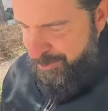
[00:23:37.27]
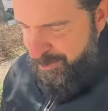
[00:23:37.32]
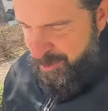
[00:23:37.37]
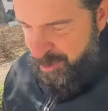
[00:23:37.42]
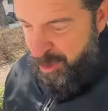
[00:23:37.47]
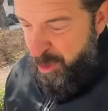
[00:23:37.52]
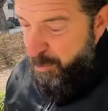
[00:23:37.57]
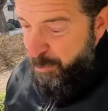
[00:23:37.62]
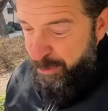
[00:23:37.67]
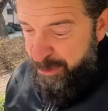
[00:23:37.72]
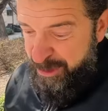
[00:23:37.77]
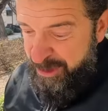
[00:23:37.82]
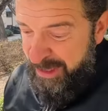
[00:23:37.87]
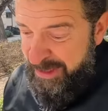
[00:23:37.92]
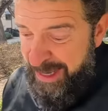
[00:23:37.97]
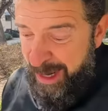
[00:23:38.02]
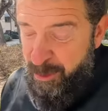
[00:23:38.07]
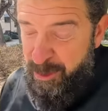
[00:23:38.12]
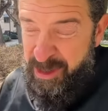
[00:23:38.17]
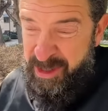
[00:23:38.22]

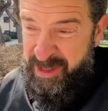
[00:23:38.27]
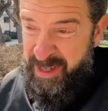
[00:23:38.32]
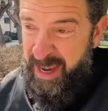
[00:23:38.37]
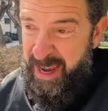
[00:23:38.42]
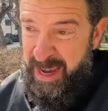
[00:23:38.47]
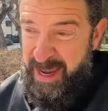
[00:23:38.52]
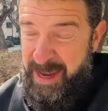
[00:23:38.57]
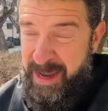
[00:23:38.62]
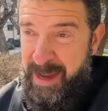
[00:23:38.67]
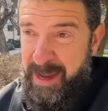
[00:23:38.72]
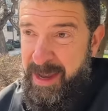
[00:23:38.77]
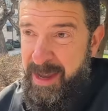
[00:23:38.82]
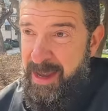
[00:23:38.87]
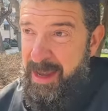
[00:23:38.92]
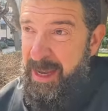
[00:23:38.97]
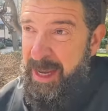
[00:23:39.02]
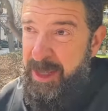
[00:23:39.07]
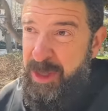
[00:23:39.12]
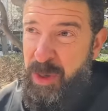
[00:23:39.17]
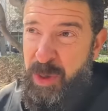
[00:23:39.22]
2%. I would say
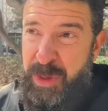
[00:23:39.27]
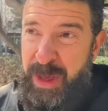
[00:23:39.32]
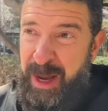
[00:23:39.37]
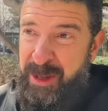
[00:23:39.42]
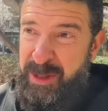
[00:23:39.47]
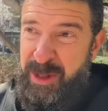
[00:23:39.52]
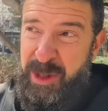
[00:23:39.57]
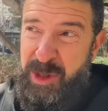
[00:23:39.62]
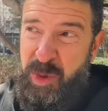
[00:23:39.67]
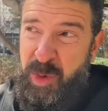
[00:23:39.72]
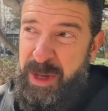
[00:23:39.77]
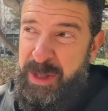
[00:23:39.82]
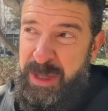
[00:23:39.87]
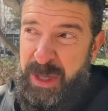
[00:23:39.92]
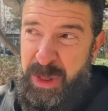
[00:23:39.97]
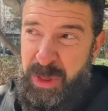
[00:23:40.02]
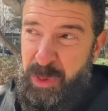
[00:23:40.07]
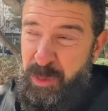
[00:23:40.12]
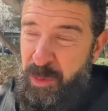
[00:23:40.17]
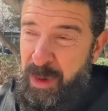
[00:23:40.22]
in
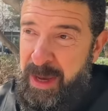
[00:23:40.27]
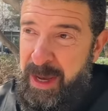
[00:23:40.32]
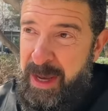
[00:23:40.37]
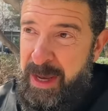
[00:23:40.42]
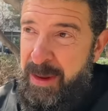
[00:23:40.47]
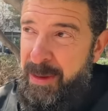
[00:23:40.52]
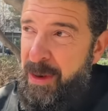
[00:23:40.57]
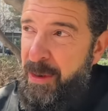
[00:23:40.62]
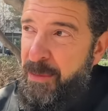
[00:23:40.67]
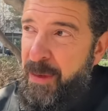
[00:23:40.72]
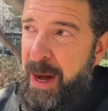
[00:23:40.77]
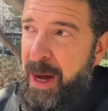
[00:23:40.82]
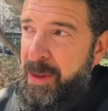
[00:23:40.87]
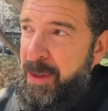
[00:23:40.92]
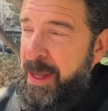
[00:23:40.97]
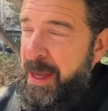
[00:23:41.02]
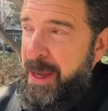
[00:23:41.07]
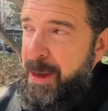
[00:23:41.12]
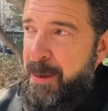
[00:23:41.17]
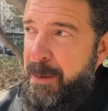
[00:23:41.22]
2023,
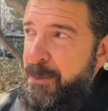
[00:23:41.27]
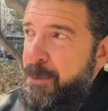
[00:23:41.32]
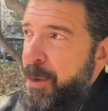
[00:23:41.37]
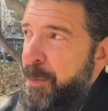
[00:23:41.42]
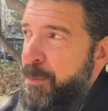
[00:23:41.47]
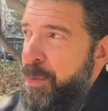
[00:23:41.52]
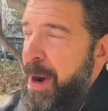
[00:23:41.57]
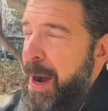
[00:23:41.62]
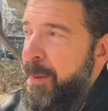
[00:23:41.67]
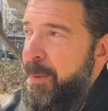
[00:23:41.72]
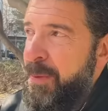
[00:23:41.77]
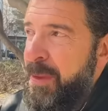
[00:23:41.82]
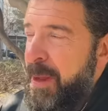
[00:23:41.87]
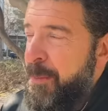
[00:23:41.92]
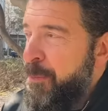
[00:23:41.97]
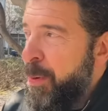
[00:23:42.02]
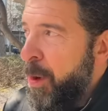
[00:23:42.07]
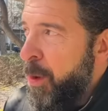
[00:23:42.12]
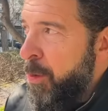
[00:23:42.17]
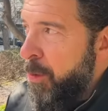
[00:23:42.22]
Navalny would probably
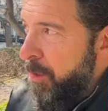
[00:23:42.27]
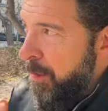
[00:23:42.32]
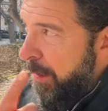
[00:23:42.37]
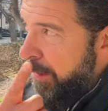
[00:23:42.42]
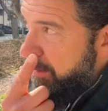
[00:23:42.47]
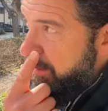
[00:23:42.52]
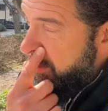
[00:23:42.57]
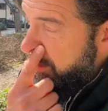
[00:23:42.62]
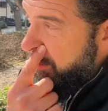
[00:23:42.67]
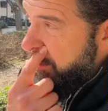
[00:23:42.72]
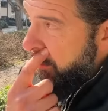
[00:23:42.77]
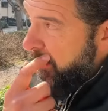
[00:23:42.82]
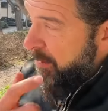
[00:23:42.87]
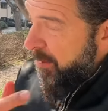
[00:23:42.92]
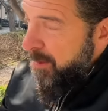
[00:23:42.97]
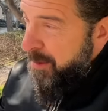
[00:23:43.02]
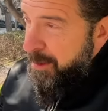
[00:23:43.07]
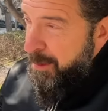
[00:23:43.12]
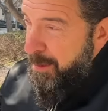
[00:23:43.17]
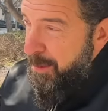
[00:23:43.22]
poll at
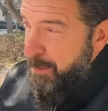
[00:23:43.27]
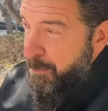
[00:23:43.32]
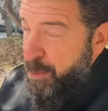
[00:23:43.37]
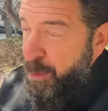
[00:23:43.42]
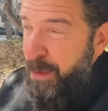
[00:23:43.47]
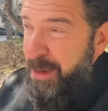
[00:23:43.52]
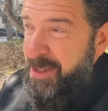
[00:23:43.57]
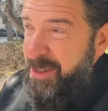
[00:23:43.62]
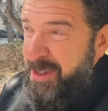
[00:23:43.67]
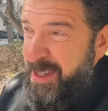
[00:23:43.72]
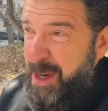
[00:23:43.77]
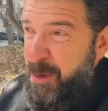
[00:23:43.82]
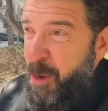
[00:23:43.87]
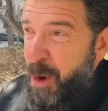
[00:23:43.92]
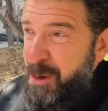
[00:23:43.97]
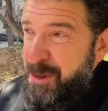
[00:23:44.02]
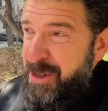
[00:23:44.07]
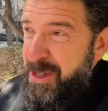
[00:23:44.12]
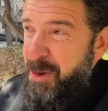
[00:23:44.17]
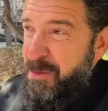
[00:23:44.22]

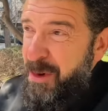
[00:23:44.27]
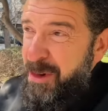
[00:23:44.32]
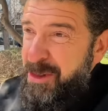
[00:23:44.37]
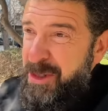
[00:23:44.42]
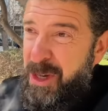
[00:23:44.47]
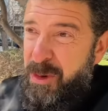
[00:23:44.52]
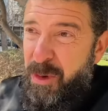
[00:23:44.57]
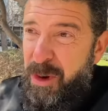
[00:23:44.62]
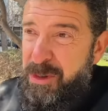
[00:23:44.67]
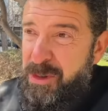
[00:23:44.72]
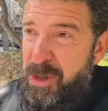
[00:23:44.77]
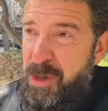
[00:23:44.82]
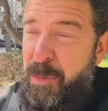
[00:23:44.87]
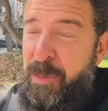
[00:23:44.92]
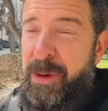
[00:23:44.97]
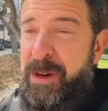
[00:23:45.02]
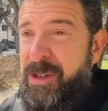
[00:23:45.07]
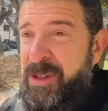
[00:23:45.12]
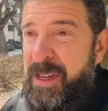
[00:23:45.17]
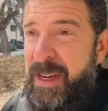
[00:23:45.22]

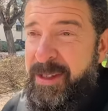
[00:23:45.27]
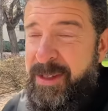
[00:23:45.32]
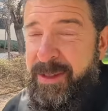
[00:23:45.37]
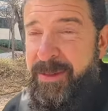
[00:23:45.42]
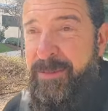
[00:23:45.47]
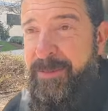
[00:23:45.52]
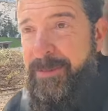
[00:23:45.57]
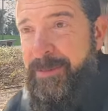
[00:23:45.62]
0.0002%.